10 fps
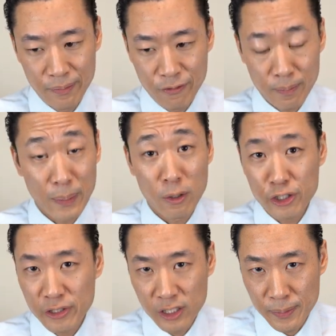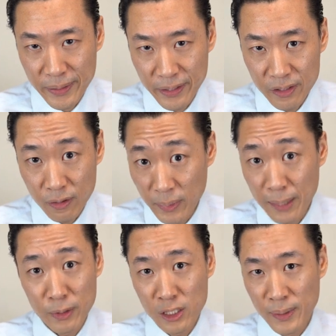from my personal experience, from
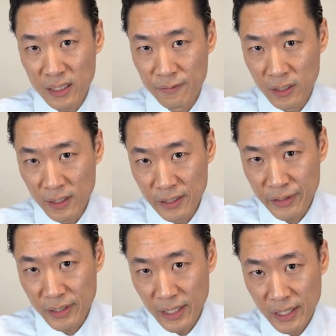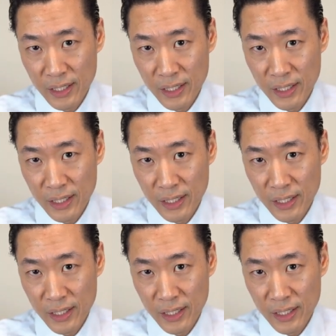my perspective at least.